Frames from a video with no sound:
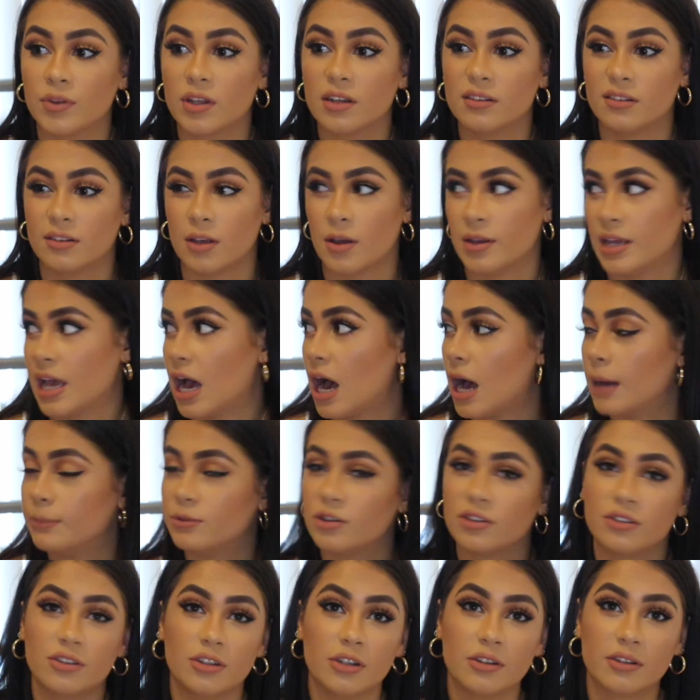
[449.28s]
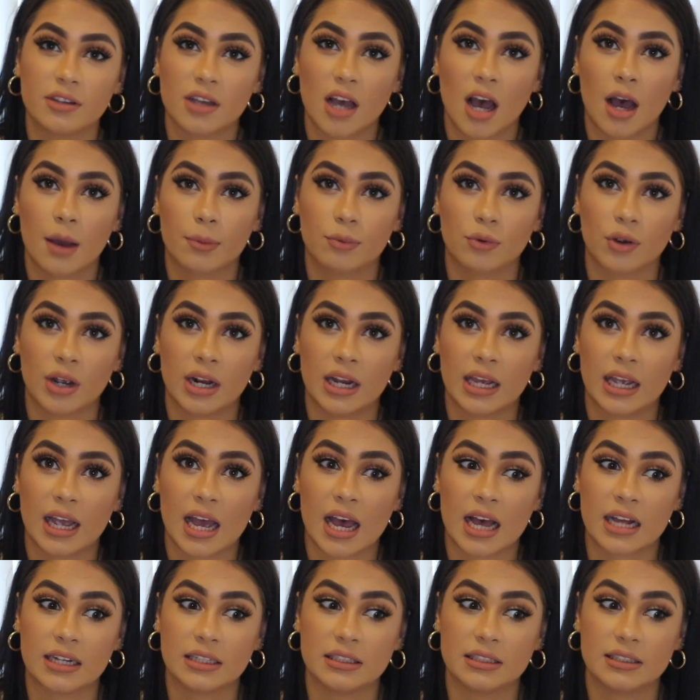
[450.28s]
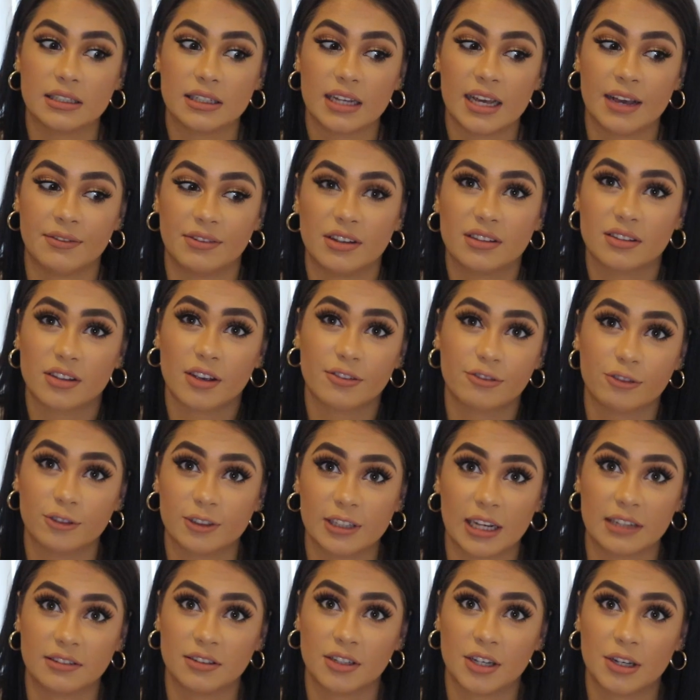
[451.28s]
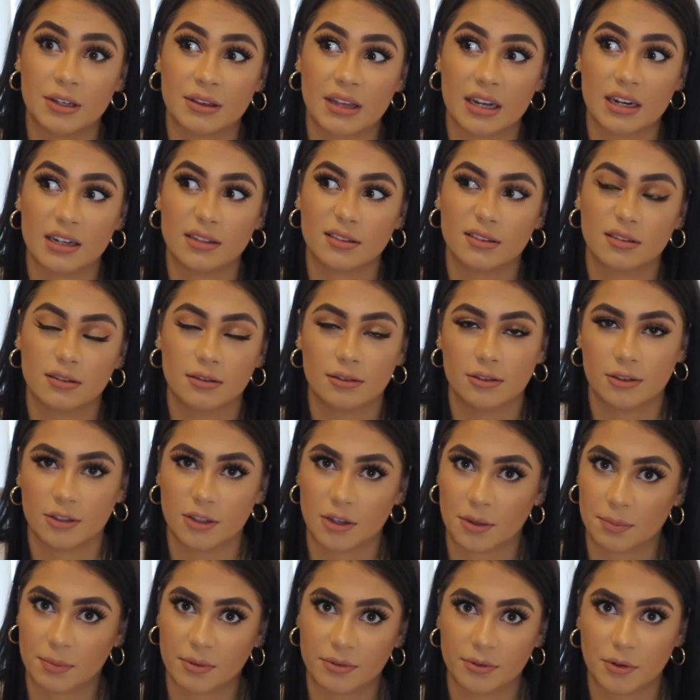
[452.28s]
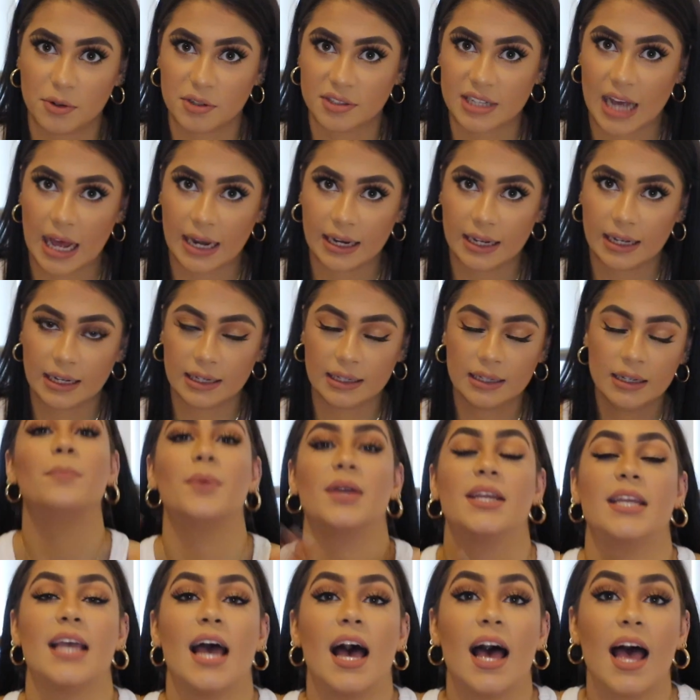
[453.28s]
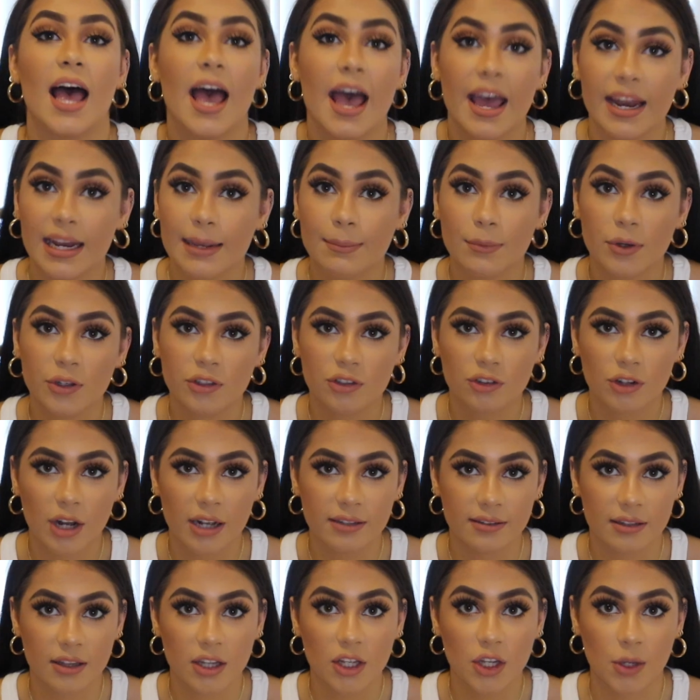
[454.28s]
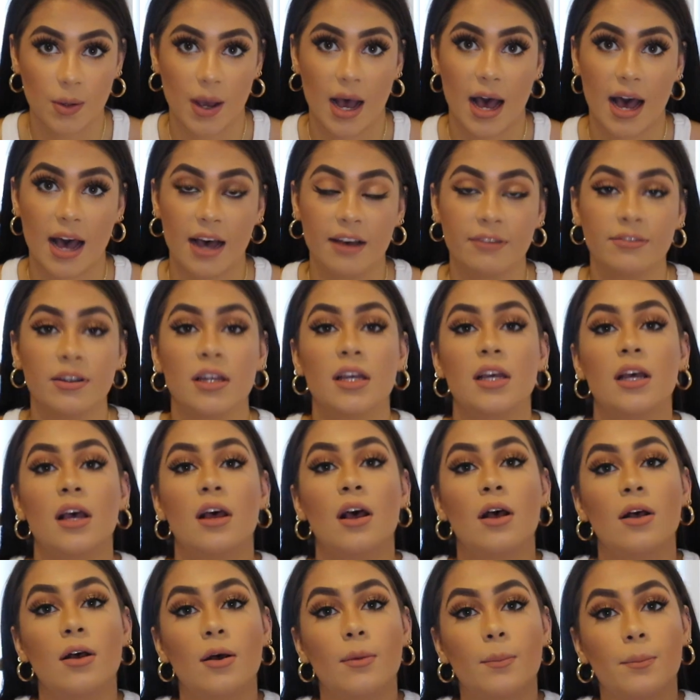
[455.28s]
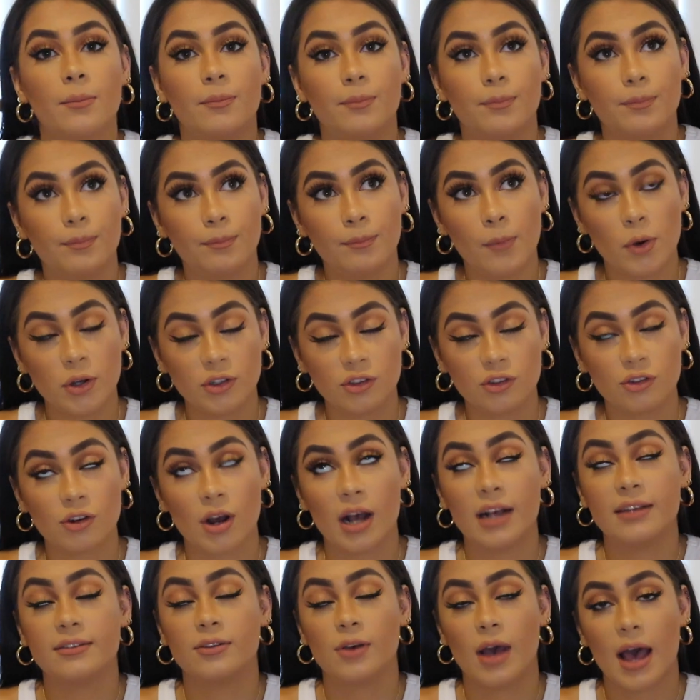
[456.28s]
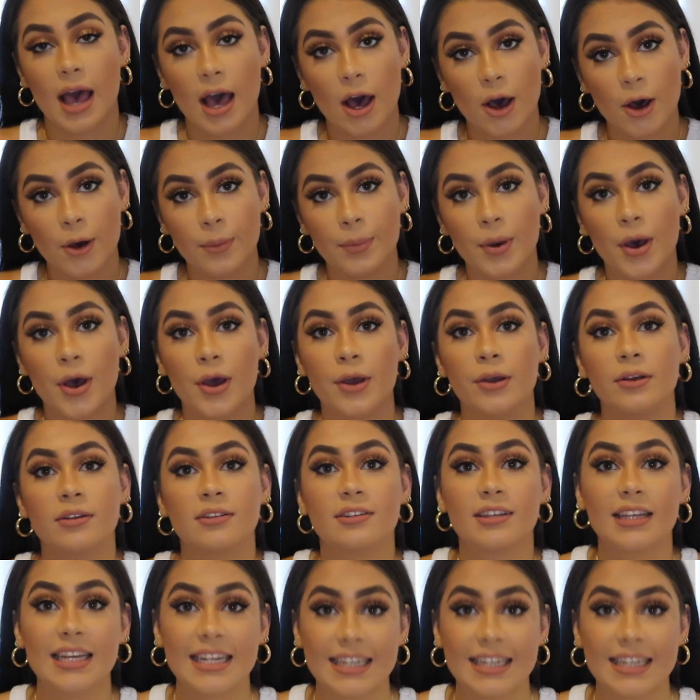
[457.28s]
So yeah, I'm just using it up really, and if it's good for a tattoo then it's good before tanning. But yeah, any moisturizer that you have, moisturize your elbows,